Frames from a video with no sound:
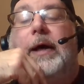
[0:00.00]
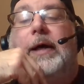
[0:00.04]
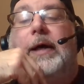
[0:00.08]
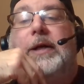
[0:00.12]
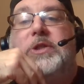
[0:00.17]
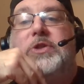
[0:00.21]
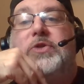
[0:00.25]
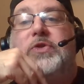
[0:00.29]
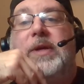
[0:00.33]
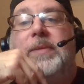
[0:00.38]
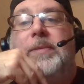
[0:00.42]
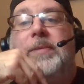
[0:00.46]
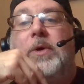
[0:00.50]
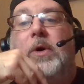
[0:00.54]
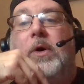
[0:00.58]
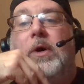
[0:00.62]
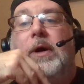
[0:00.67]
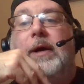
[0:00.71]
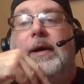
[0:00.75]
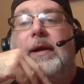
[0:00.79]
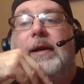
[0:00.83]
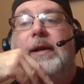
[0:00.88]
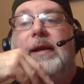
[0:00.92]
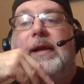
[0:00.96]

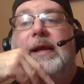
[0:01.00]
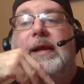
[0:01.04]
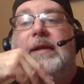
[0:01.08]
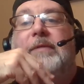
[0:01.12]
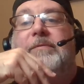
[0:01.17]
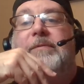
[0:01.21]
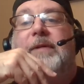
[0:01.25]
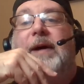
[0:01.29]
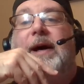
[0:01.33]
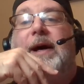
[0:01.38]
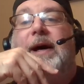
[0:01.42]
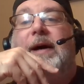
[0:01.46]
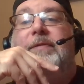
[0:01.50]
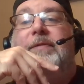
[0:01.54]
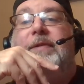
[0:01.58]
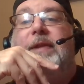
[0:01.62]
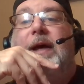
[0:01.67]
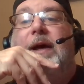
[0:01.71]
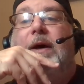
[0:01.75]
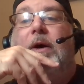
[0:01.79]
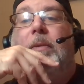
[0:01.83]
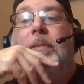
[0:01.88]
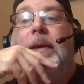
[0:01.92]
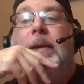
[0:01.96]
StreamYard
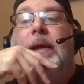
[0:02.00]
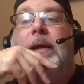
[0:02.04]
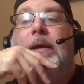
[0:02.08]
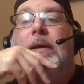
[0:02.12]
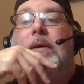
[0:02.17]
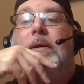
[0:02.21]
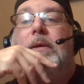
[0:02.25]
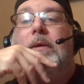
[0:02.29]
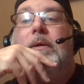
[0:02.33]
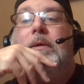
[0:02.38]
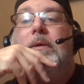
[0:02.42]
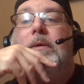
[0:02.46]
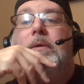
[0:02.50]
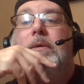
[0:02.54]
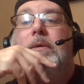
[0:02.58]
involved to help me.